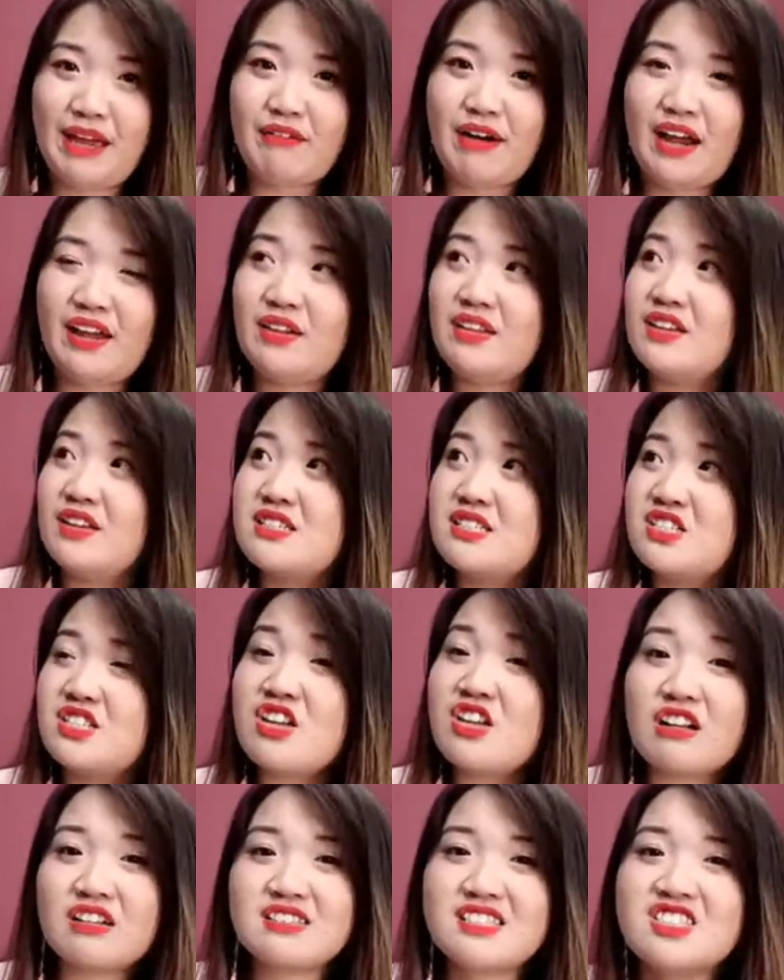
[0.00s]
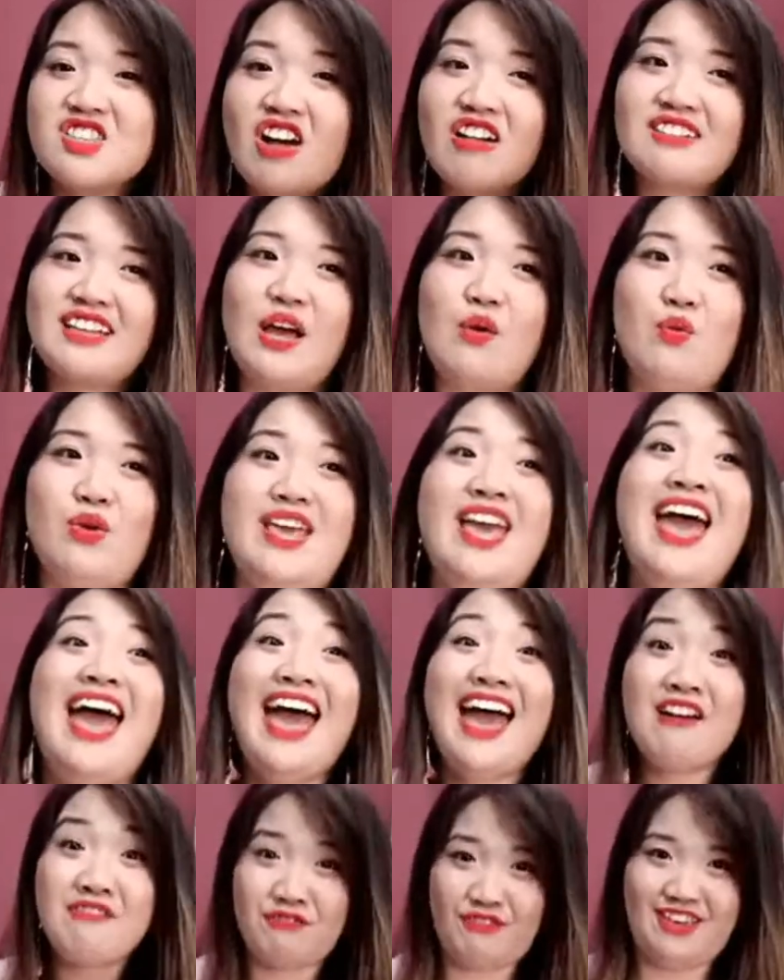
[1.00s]
right, the stock stock that we
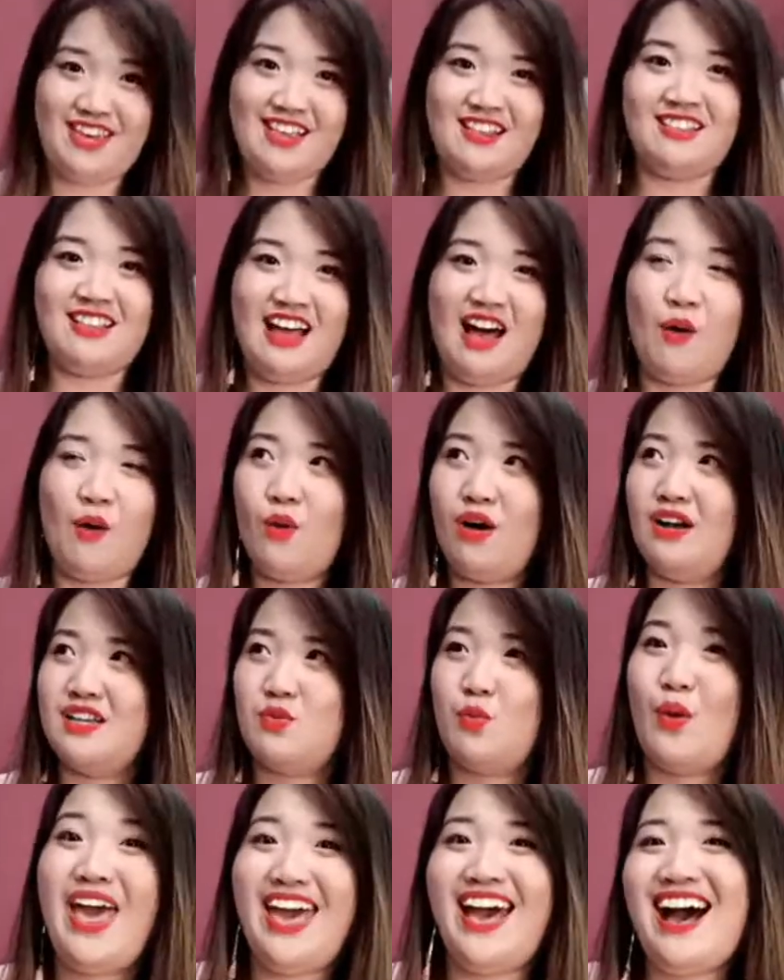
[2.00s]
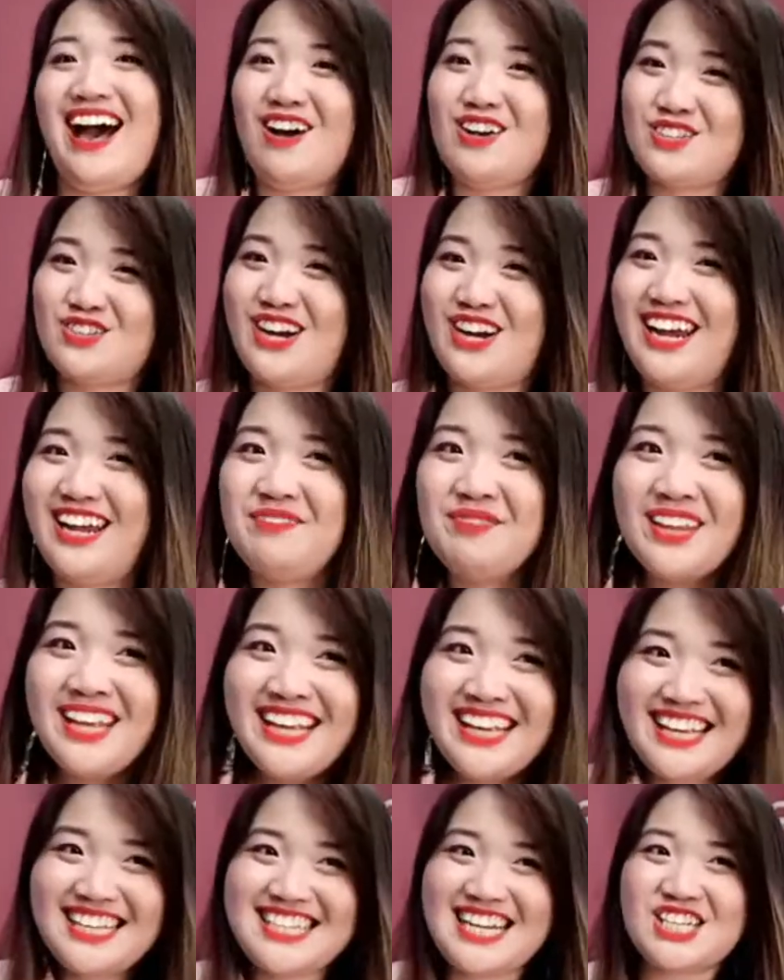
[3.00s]
have in our warehouse right
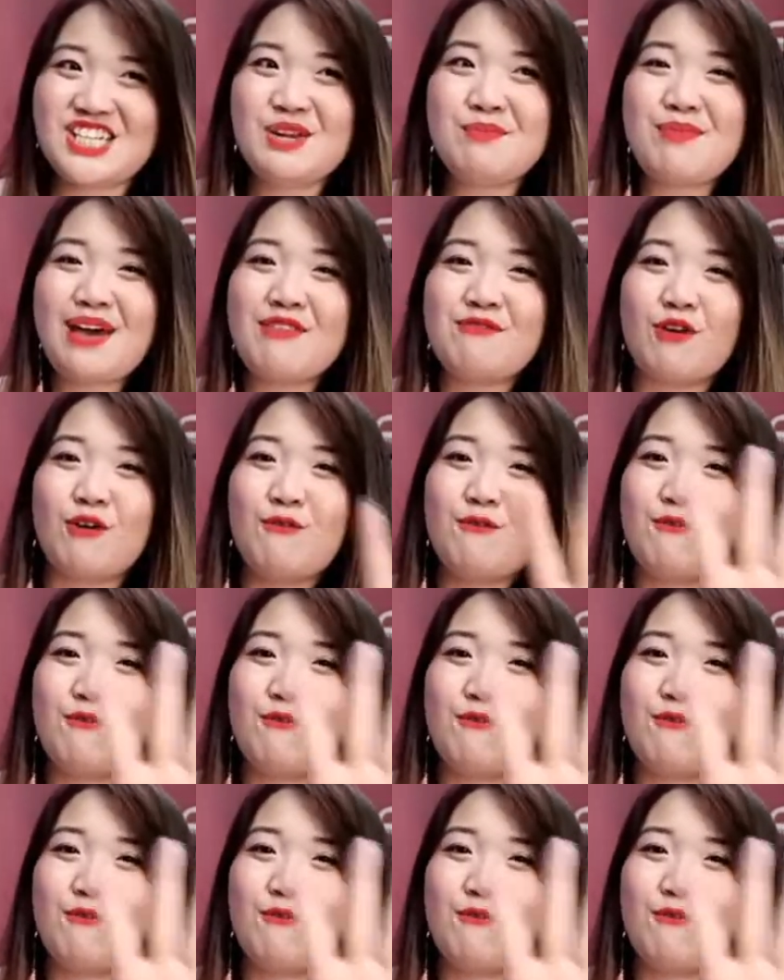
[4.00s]
is actually meant for